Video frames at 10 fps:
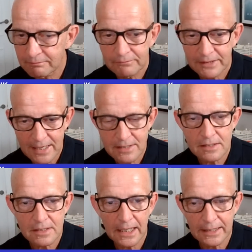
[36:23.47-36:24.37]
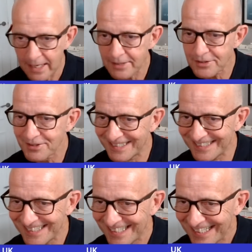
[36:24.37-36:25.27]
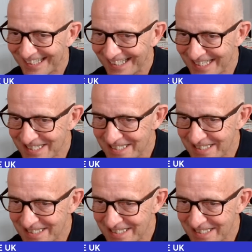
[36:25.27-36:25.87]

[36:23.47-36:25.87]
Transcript: Yes and yes is